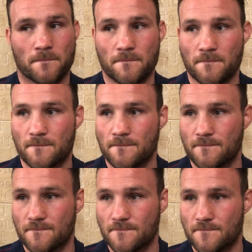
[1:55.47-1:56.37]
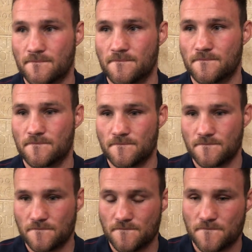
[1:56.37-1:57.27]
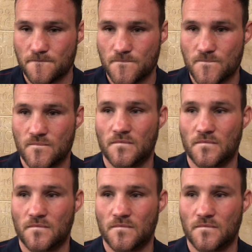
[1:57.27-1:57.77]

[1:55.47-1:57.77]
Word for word: Robbie Davies obviously got one loss on his record,